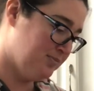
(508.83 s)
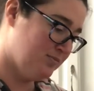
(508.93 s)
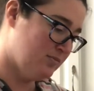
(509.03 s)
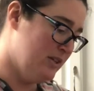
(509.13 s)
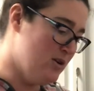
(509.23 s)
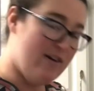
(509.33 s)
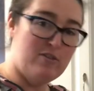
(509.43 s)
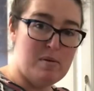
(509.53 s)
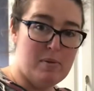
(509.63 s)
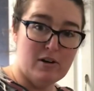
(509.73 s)
you don't have to be
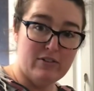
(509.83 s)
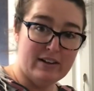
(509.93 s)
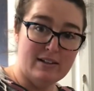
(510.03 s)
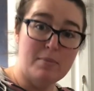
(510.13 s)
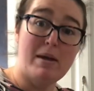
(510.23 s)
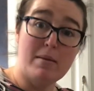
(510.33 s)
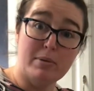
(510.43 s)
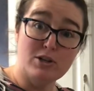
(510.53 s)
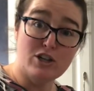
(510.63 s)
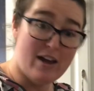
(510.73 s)
perfect. Pampered
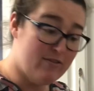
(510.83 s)
chef,